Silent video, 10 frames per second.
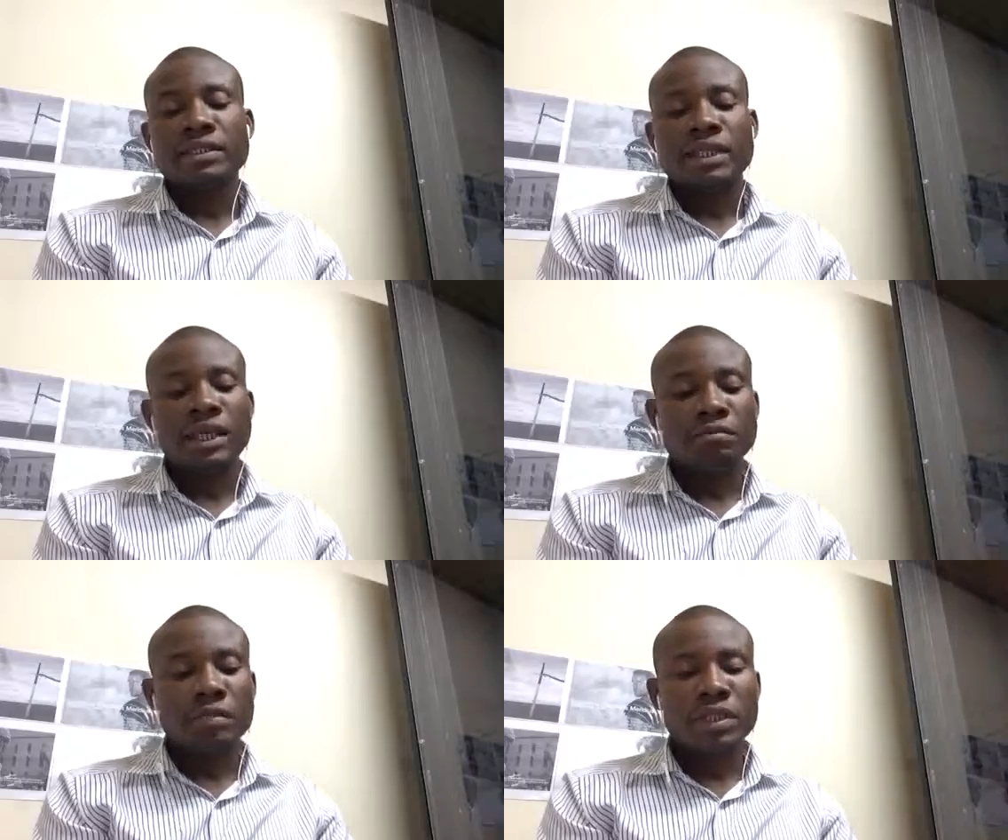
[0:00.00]

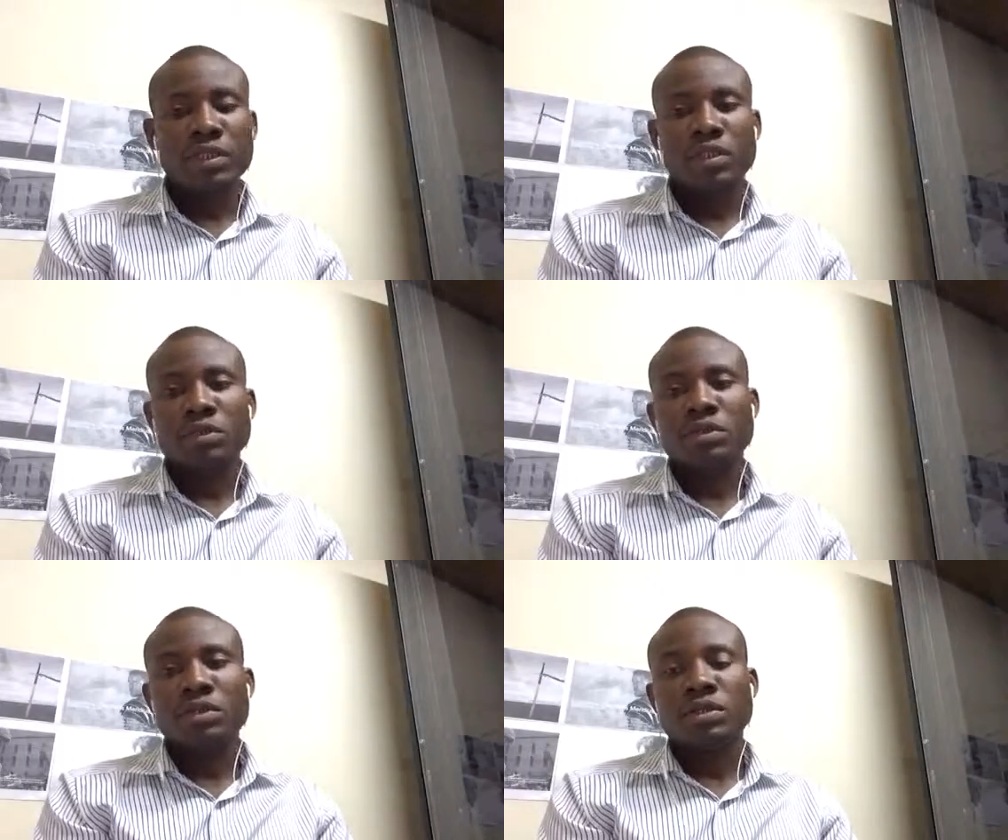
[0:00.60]

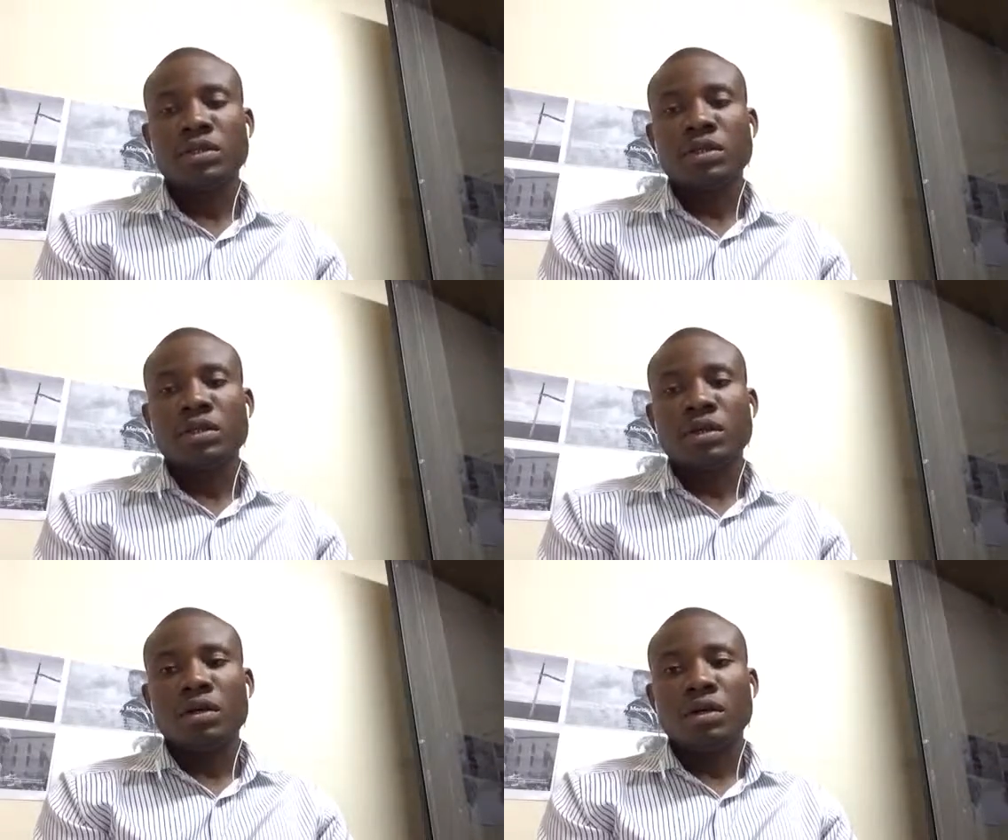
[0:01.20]
amplitude
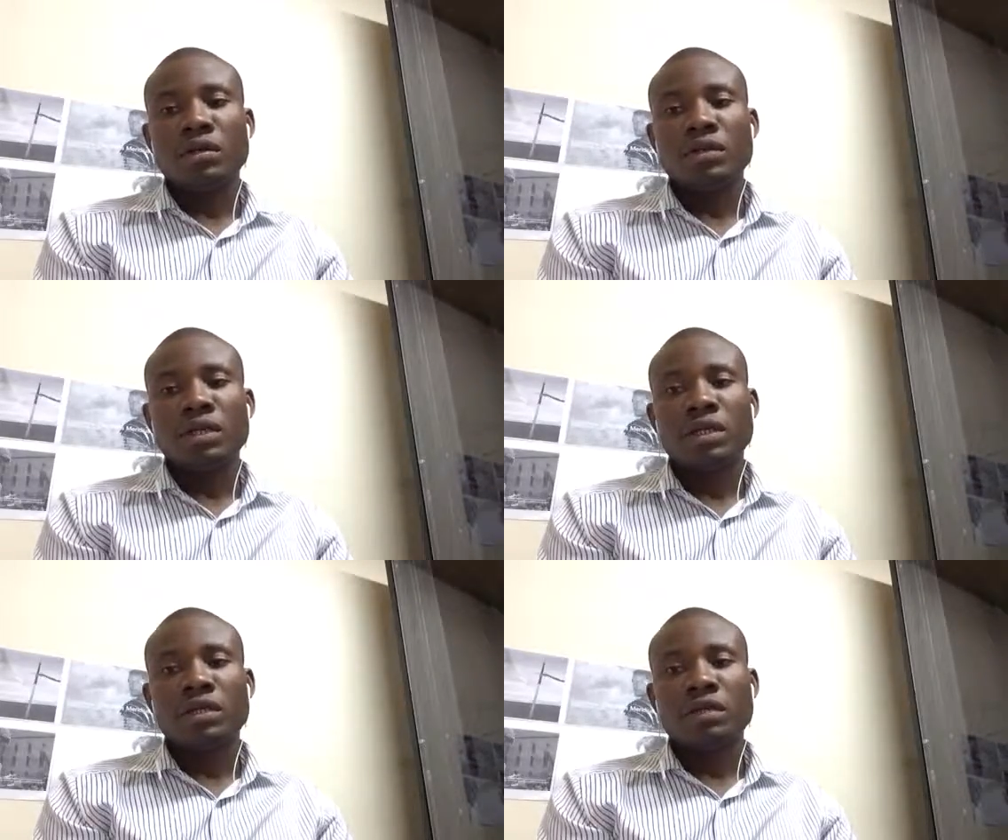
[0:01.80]
of
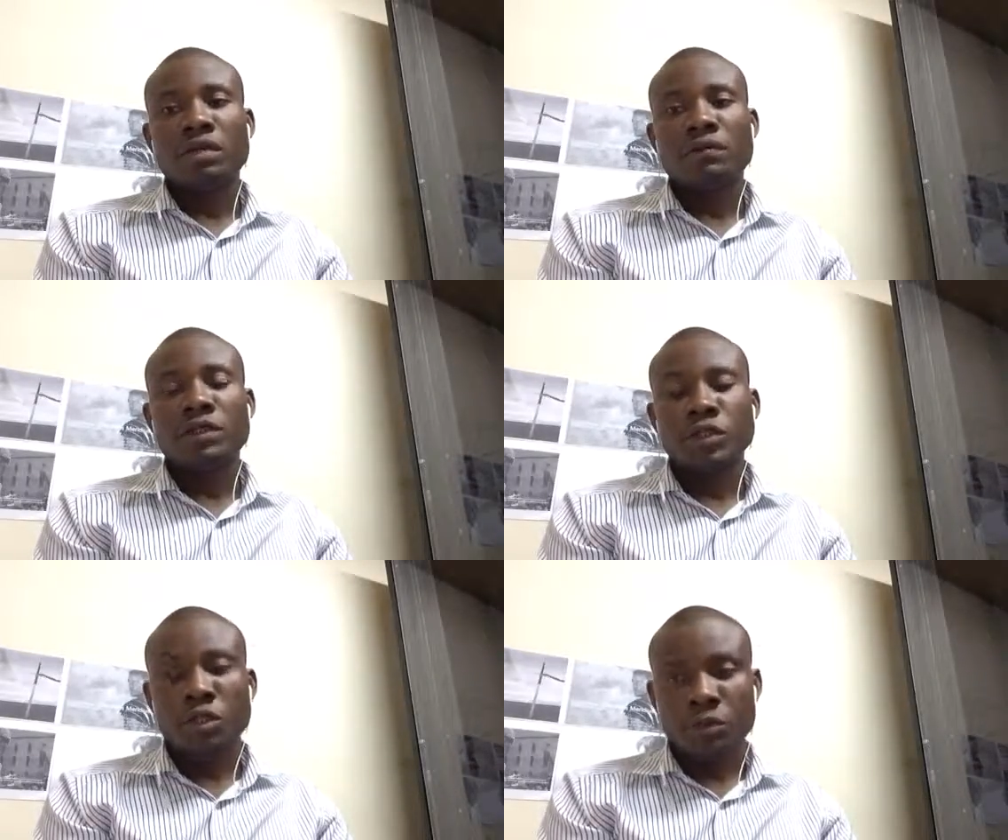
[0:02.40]
the
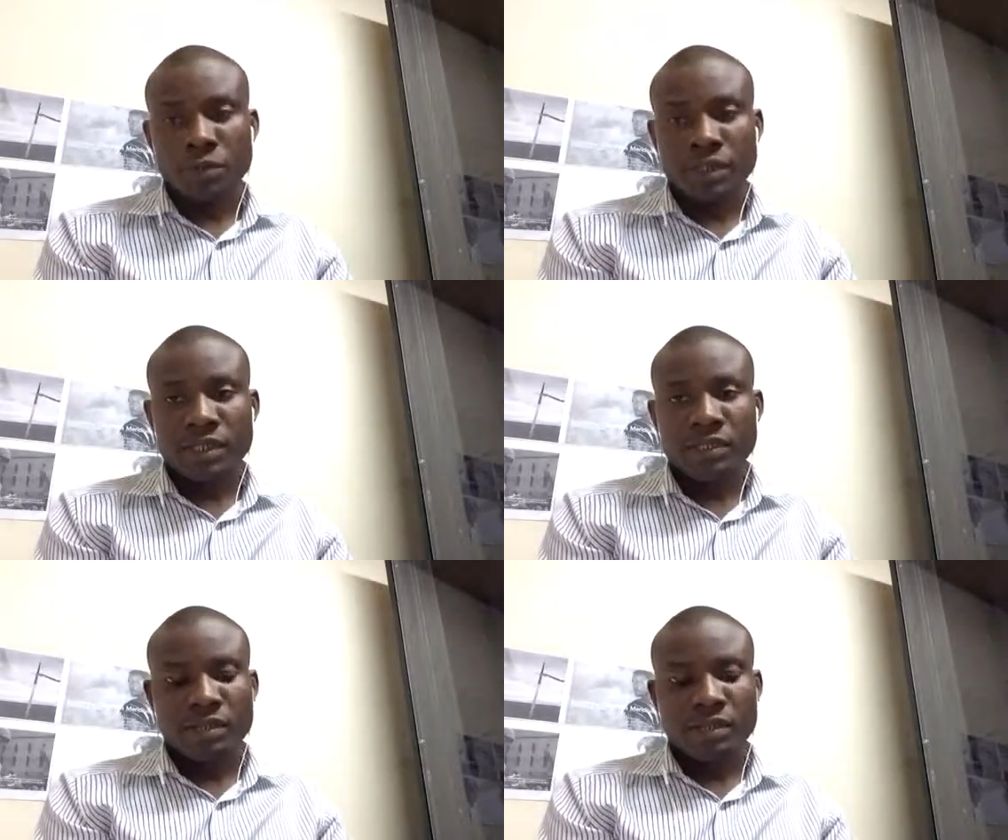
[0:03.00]
source,